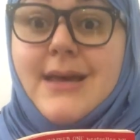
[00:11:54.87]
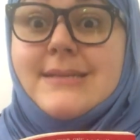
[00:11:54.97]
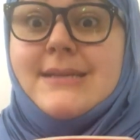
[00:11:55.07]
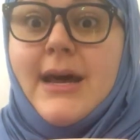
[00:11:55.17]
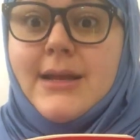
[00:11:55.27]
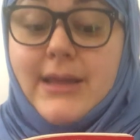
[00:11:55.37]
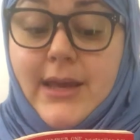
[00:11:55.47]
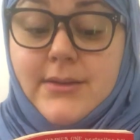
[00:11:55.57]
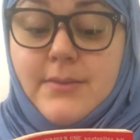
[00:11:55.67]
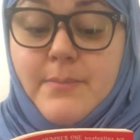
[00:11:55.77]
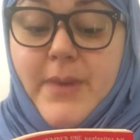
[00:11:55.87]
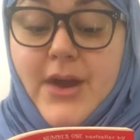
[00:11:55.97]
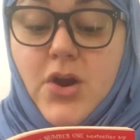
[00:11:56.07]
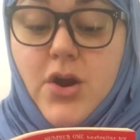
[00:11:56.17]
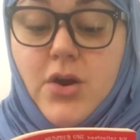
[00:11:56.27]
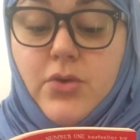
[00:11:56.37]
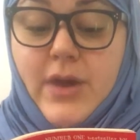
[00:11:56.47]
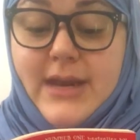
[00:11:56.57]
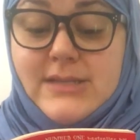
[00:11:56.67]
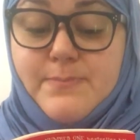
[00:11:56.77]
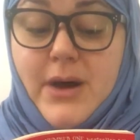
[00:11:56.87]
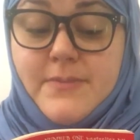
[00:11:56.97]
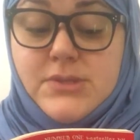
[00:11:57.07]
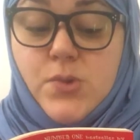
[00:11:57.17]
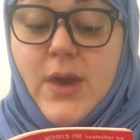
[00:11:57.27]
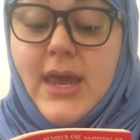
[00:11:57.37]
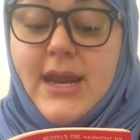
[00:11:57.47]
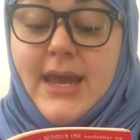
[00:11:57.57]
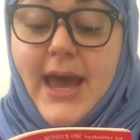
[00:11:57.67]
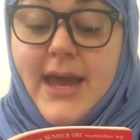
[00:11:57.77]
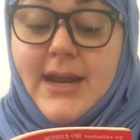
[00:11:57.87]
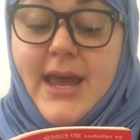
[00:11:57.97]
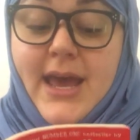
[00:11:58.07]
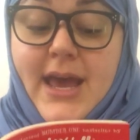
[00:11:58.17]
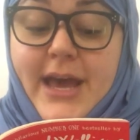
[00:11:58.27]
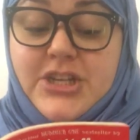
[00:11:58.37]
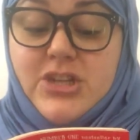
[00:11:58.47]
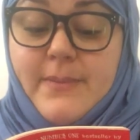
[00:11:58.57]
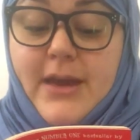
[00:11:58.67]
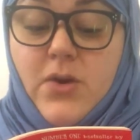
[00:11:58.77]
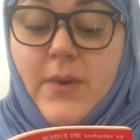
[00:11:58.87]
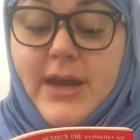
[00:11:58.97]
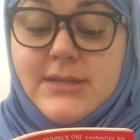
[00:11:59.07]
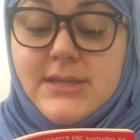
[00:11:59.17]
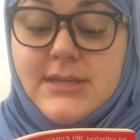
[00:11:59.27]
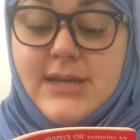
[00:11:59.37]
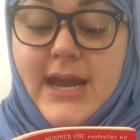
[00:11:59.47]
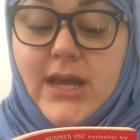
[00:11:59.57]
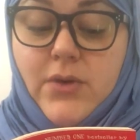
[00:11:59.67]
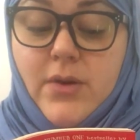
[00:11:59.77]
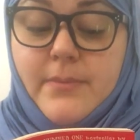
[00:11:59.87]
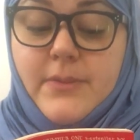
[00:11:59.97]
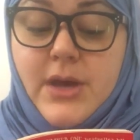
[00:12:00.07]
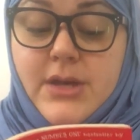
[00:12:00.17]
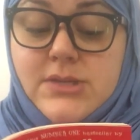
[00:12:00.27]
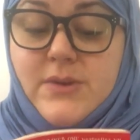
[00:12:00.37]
Suddenly, Ben heard Granny's bum squeaking again as she made her way into the dining room, so he